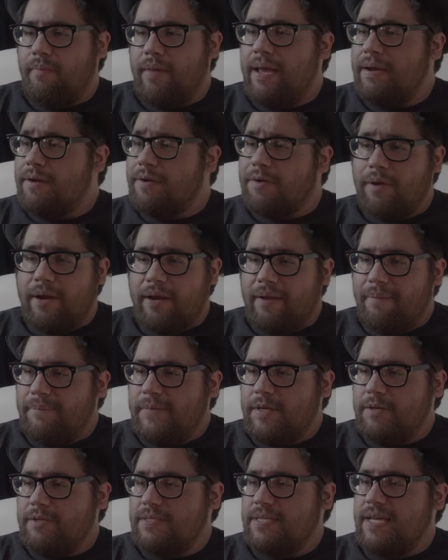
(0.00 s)
end credit
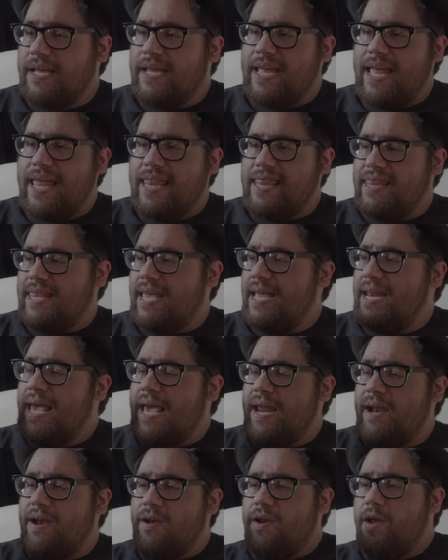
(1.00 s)
music, and then
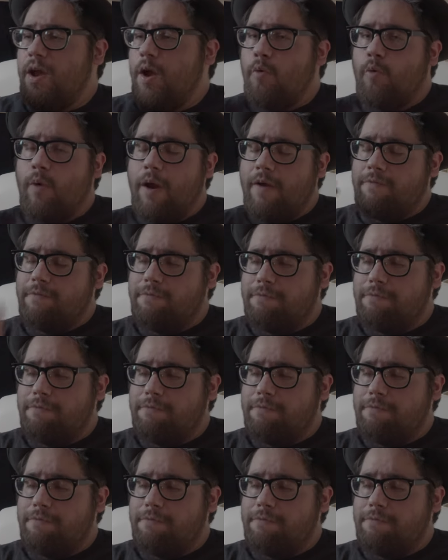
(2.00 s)
out of nowhere,